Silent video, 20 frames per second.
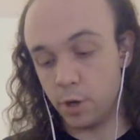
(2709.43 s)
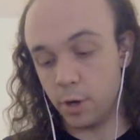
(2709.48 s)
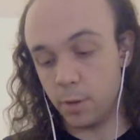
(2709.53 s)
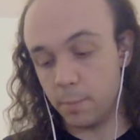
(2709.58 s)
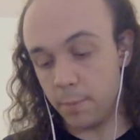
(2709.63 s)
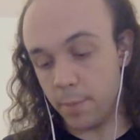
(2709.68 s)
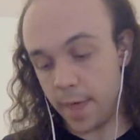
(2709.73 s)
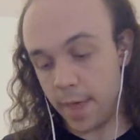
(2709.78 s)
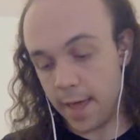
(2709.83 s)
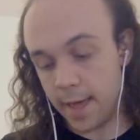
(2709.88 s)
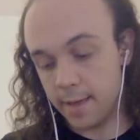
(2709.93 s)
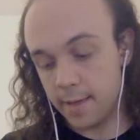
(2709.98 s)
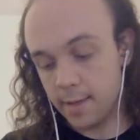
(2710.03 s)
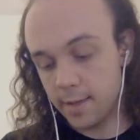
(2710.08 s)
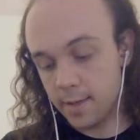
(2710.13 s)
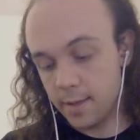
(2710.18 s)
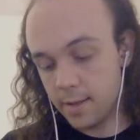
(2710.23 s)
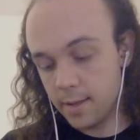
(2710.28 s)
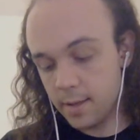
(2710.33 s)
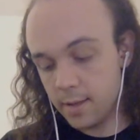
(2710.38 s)
up there
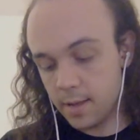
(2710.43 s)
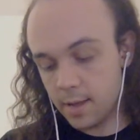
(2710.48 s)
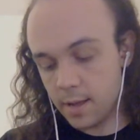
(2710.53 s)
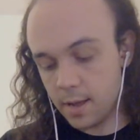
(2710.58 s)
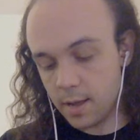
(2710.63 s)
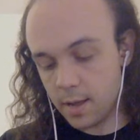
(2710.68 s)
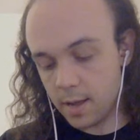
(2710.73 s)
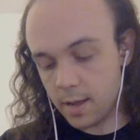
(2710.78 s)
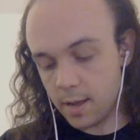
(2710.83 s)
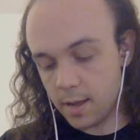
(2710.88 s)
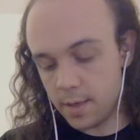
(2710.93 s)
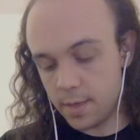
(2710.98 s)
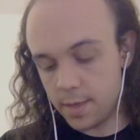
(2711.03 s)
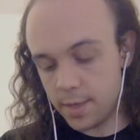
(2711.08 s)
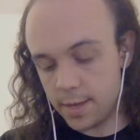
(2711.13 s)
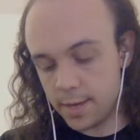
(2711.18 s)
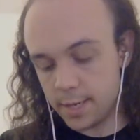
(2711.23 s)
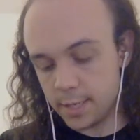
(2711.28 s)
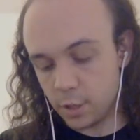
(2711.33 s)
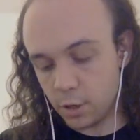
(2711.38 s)

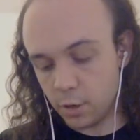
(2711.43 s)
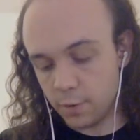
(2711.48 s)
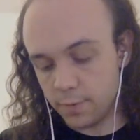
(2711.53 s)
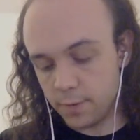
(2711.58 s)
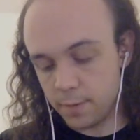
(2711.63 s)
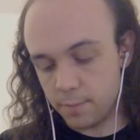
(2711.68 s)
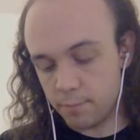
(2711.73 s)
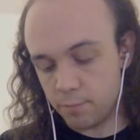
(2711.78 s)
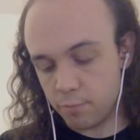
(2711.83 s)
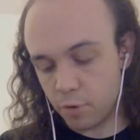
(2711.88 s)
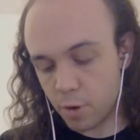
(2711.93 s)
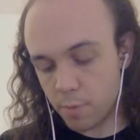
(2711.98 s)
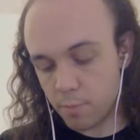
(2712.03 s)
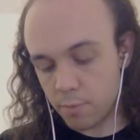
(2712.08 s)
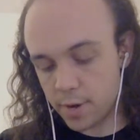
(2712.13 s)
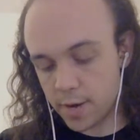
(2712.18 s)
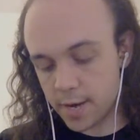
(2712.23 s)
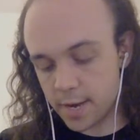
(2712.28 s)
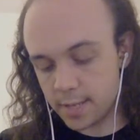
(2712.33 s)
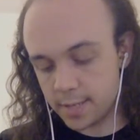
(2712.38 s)
that is of an
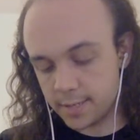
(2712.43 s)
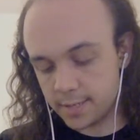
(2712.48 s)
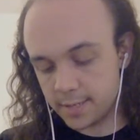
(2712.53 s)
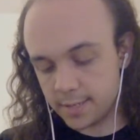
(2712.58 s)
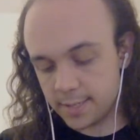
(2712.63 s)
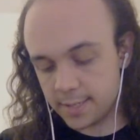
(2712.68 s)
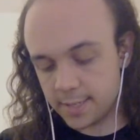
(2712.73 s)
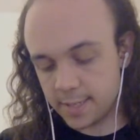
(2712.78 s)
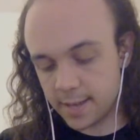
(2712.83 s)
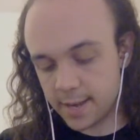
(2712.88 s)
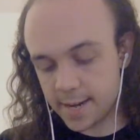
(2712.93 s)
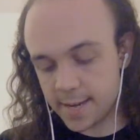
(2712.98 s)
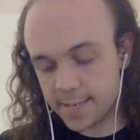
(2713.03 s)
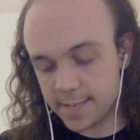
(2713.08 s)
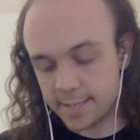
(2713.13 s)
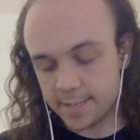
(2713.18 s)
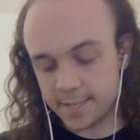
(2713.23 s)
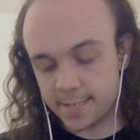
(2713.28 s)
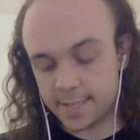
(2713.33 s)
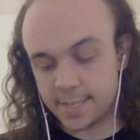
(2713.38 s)
appropriate size
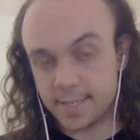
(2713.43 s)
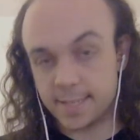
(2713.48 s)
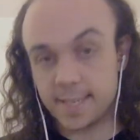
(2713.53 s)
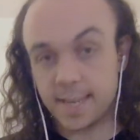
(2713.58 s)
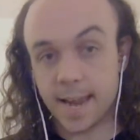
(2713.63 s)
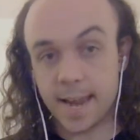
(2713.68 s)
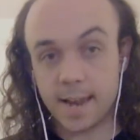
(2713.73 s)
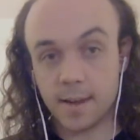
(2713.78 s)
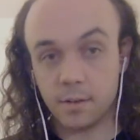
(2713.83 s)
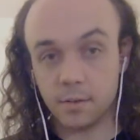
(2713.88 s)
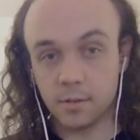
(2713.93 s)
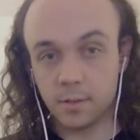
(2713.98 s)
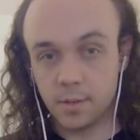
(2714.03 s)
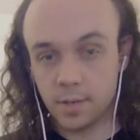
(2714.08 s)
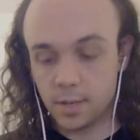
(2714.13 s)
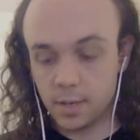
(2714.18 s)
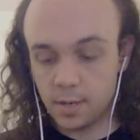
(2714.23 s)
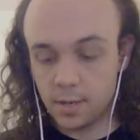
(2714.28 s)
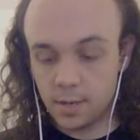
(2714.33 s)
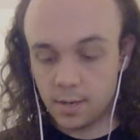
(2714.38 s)
and scale.
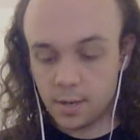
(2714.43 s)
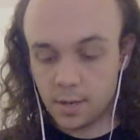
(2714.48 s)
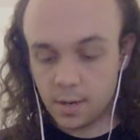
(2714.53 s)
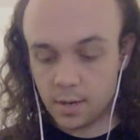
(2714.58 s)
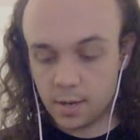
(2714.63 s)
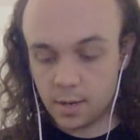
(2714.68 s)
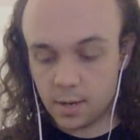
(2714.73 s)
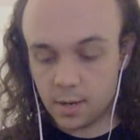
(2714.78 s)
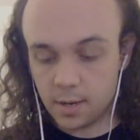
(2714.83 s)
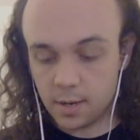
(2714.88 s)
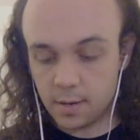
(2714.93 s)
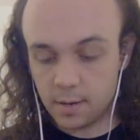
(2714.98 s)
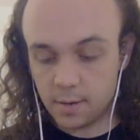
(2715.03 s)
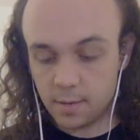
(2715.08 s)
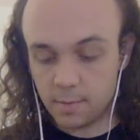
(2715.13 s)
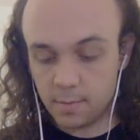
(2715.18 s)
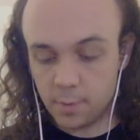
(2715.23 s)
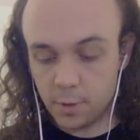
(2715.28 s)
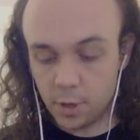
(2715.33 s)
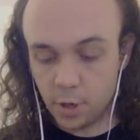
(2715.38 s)

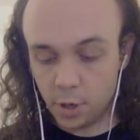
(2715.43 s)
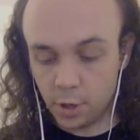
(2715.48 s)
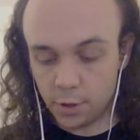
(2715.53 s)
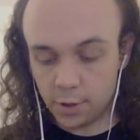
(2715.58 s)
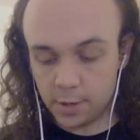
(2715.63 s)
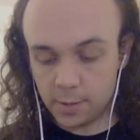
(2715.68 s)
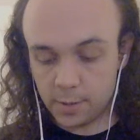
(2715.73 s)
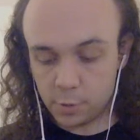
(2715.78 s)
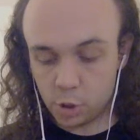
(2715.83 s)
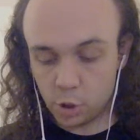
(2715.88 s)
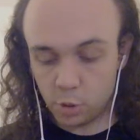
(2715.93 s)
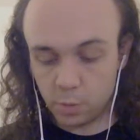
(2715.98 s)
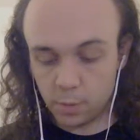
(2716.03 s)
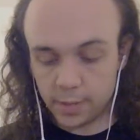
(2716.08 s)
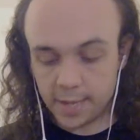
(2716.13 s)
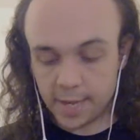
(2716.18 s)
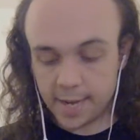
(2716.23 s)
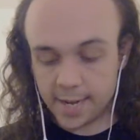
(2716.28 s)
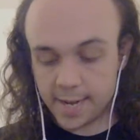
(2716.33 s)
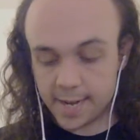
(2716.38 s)
Not that I'm sure what
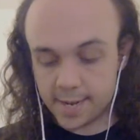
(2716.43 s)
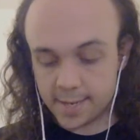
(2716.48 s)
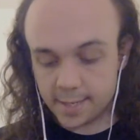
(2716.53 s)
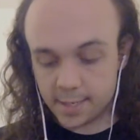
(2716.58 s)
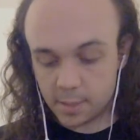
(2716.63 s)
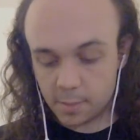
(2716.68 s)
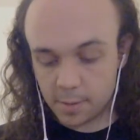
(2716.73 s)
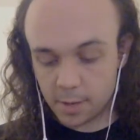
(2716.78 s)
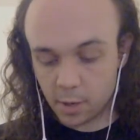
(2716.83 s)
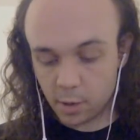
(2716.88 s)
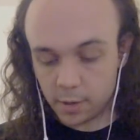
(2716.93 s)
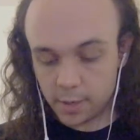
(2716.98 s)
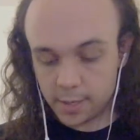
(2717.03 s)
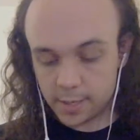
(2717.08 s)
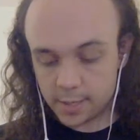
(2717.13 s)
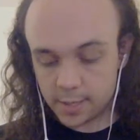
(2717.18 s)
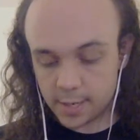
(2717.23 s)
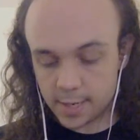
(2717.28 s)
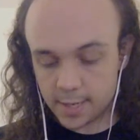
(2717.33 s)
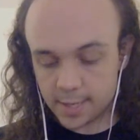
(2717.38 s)
that is, to be
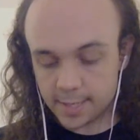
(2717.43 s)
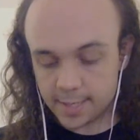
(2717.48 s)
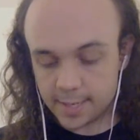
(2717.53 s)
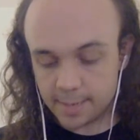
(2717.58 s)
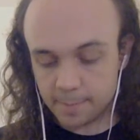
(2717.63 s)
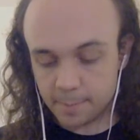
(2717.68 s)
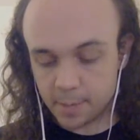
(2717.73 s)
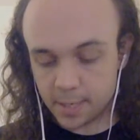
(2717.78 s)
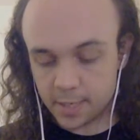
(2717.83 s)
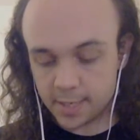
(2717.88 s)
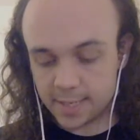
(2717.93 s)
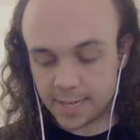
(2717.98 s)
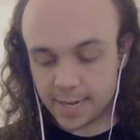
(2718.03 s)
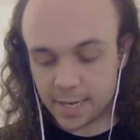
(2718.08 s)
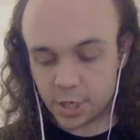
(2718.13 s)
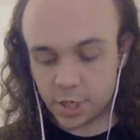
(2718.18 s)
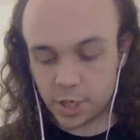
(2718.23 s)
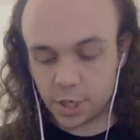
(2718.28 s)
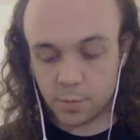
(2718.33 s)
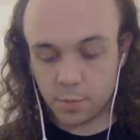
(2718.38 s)
honest. Like, the Sigmar
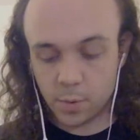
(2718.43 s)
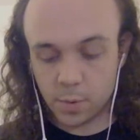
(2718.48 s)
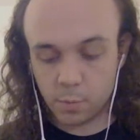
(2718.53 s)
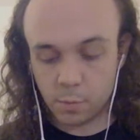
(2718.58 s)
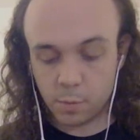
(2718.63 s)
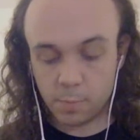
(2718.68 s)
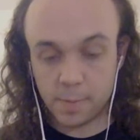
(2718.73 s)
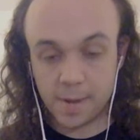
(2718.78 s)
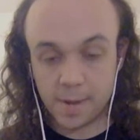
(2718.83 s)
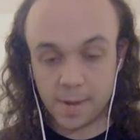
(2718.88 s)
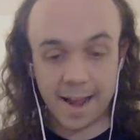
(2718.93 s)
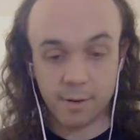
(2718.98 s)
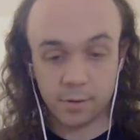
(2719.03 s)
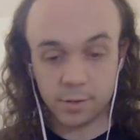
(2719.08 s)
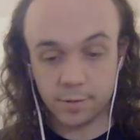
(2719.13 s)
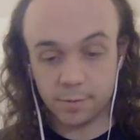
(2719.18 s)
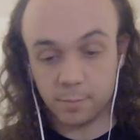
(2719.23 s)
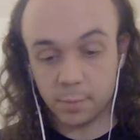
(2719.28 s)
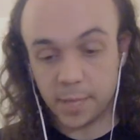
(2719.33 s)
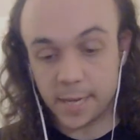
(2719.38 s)
statue would be out
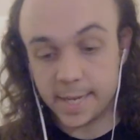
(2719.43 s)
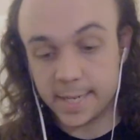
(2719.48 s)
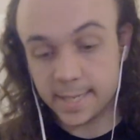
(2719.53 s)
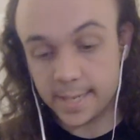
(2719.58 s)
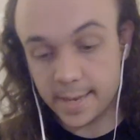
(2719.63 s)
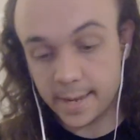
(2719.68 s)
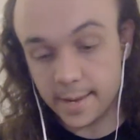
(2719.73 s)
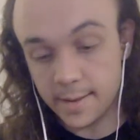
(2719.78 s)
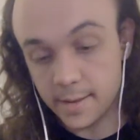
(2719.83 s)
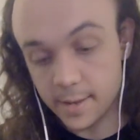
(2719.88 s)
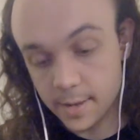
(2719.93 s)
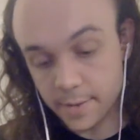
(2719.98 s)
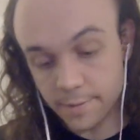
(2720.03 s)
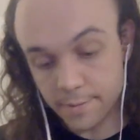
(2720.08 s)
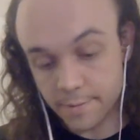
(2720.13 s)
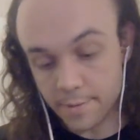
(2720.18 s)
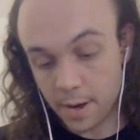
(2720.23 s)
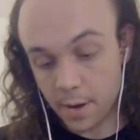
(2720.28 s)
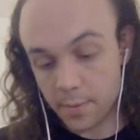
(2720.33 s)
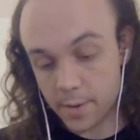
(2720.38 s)
of place here.
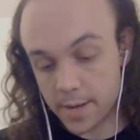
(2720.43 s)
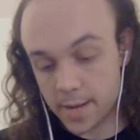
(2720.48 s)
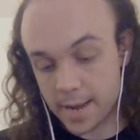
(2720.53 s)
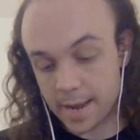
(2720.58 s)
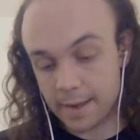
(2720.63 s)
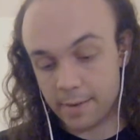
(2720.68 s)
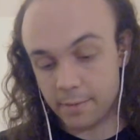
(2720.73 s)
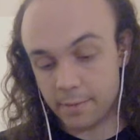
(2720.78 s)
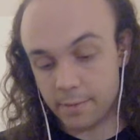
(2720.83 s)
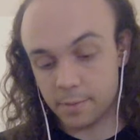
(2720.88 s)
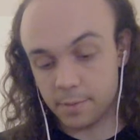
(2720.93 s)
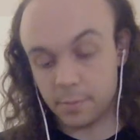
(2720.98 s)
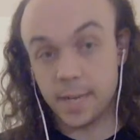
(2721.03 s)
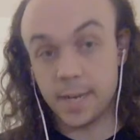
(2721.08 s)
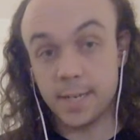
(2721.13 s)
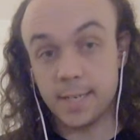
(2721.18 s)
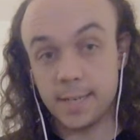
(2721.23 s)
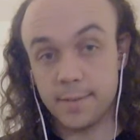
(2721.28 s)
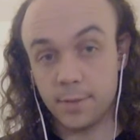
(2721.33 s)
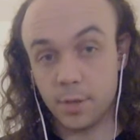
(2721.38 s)
Very out of
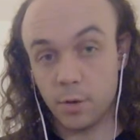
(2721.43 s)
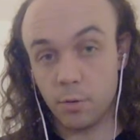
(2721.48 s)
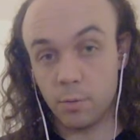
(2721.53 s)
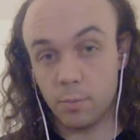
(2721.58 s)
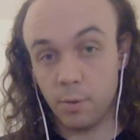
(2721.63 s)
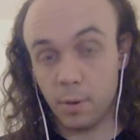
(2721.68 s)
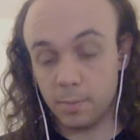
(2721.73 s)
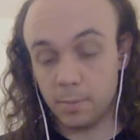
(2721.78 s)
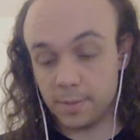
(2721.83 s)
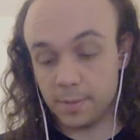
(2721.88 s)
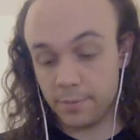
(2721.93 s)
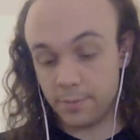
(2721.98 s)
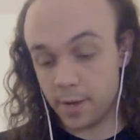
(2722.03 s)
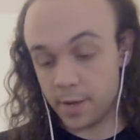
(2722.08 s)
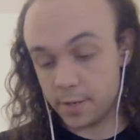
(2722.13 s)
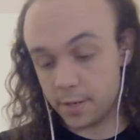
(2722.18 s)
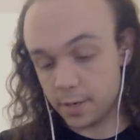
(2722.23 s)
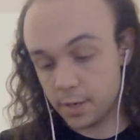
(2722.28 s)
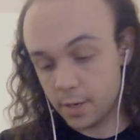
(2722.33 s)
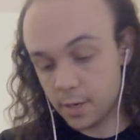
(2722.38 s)
place. Even though it would probably
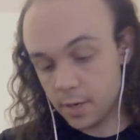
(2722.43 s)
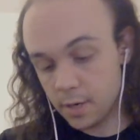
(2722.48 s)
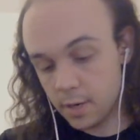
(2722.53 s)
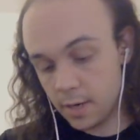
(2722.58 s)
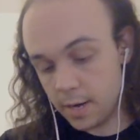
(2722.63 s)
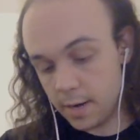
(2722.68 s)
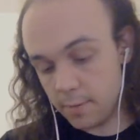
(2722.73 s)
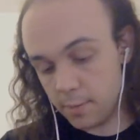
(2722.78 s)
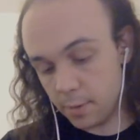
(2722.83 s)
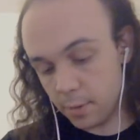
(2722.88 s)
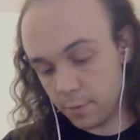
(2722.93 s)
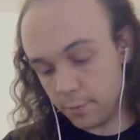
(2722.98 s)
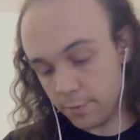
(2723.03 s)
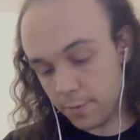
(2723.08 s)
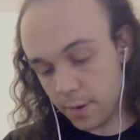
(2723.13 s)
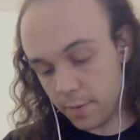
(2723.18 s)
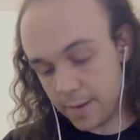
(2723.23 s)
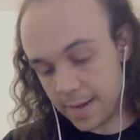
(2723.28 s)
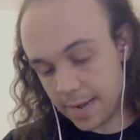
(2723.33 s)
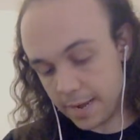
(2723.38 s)
fit, it would look
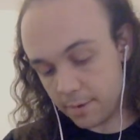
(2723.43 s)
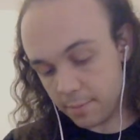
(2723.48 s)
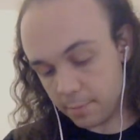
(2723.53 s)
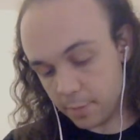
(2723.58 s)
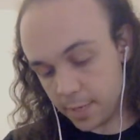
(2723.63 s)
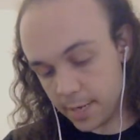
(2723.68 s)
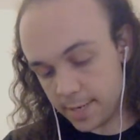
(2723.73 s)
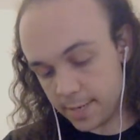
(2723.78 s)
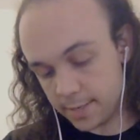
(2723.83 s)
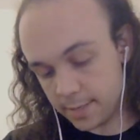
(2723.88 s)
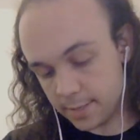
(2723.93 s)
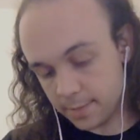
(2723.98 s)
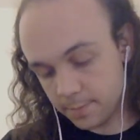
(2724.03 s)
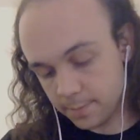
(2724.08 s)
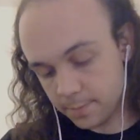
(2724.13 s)
very out of place.